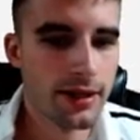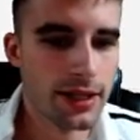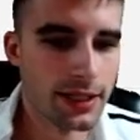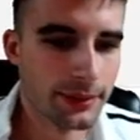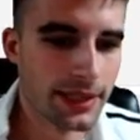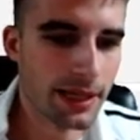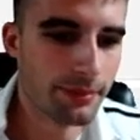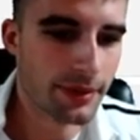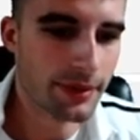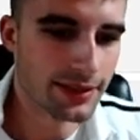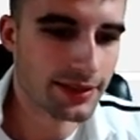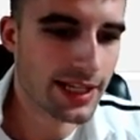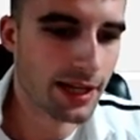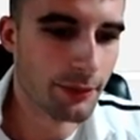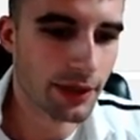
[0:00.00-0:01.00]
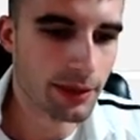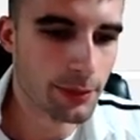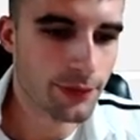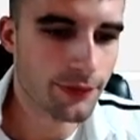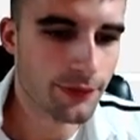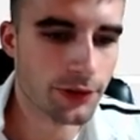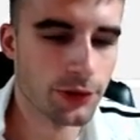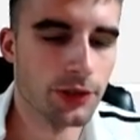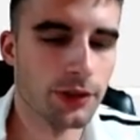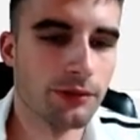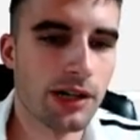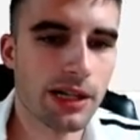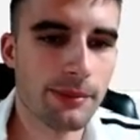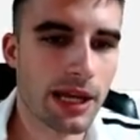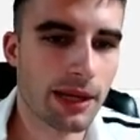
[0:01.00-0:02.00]
And with that being said, we can move on to the
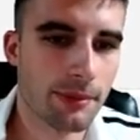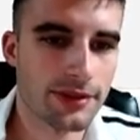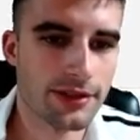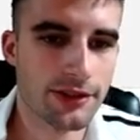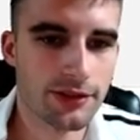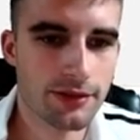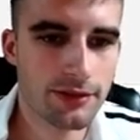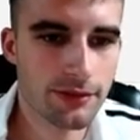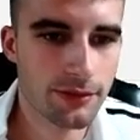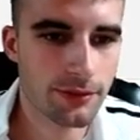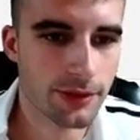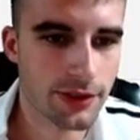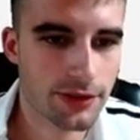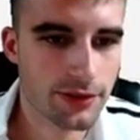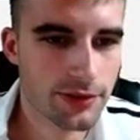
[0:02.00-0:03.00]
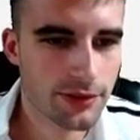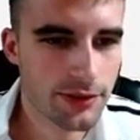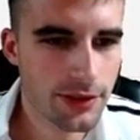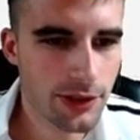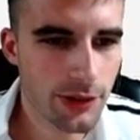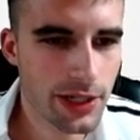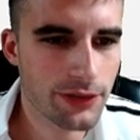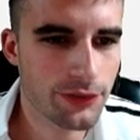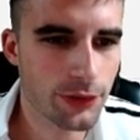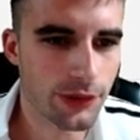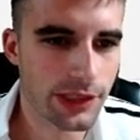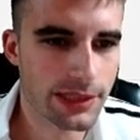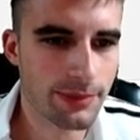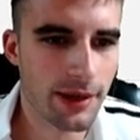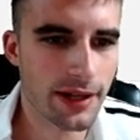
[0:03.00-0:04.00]
running back position, which there's quite a few
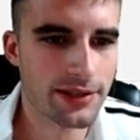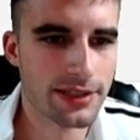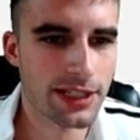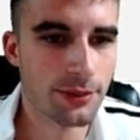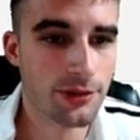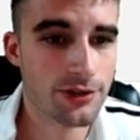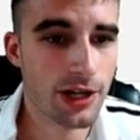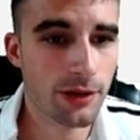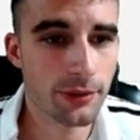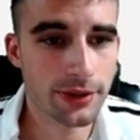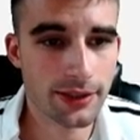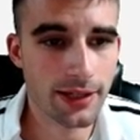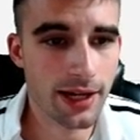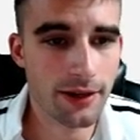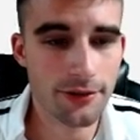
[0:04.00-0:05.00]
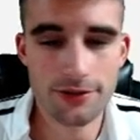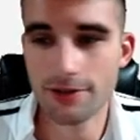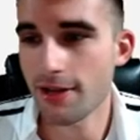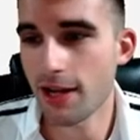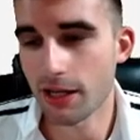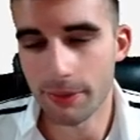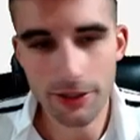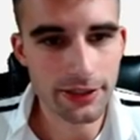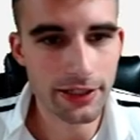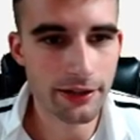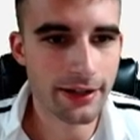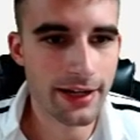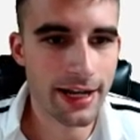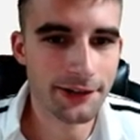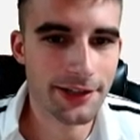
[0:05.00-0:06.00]
good spots here. I'm going to start with the guy I was just talking about,
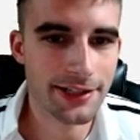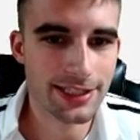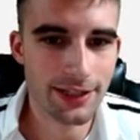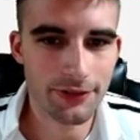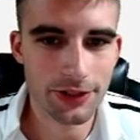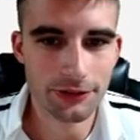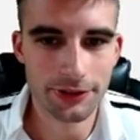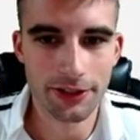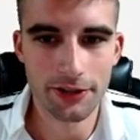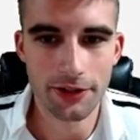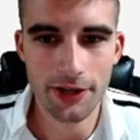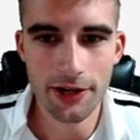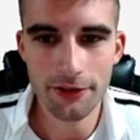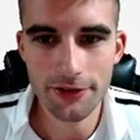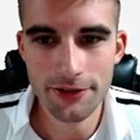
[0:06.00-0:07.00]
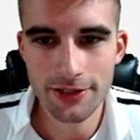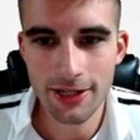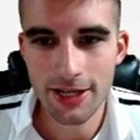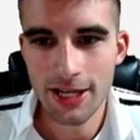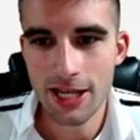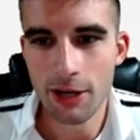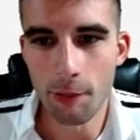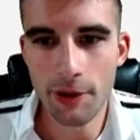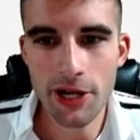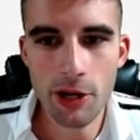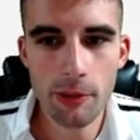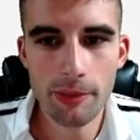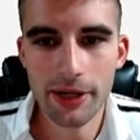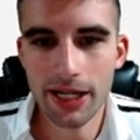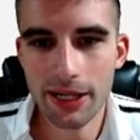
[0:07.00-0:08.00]
Derrick Henry at $7,300. We
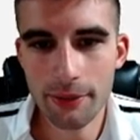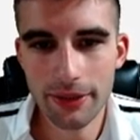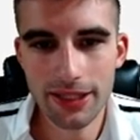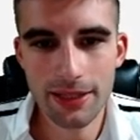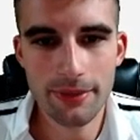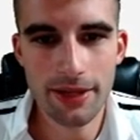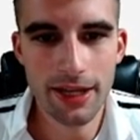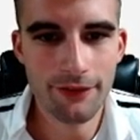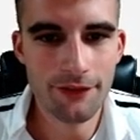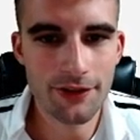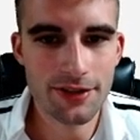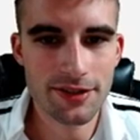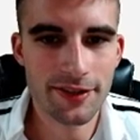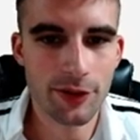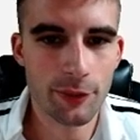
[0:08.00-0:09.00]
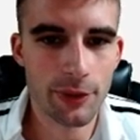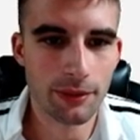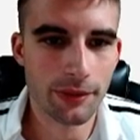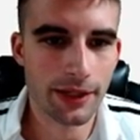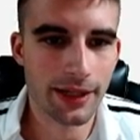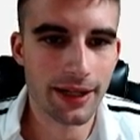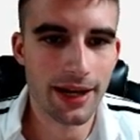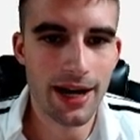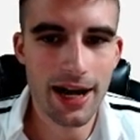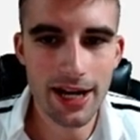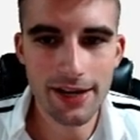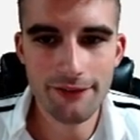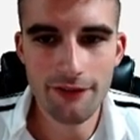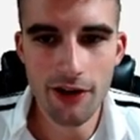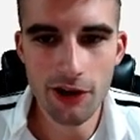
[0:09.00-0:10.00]
know we're going to go with him every single week. We're going to get
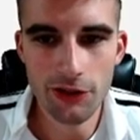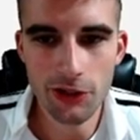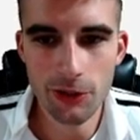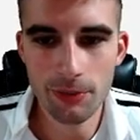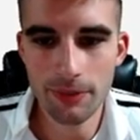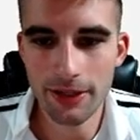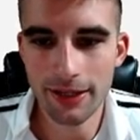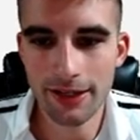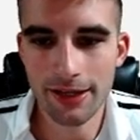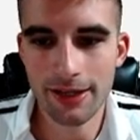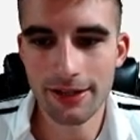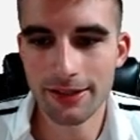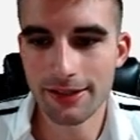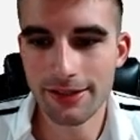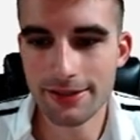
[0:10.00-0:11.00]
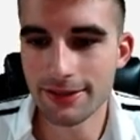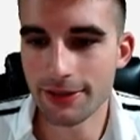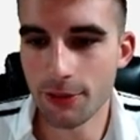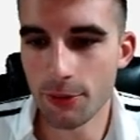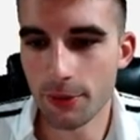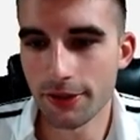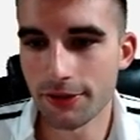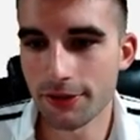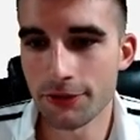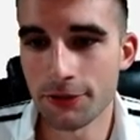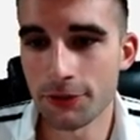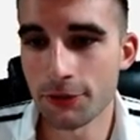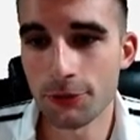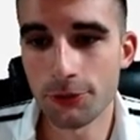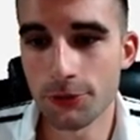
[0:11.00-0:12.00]
high volume, and he's going
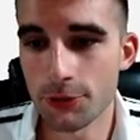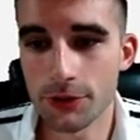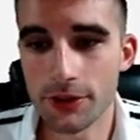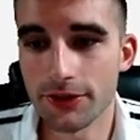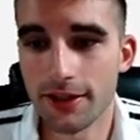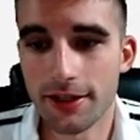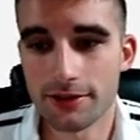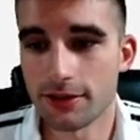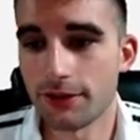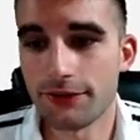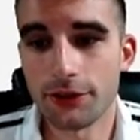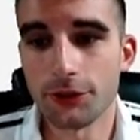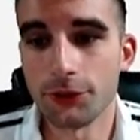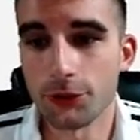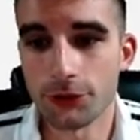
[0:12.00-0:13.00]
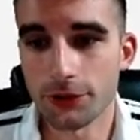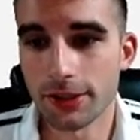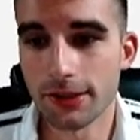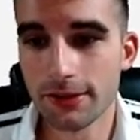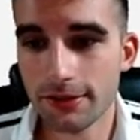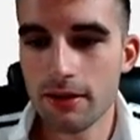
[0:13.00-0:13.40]
to do good things on the field usually.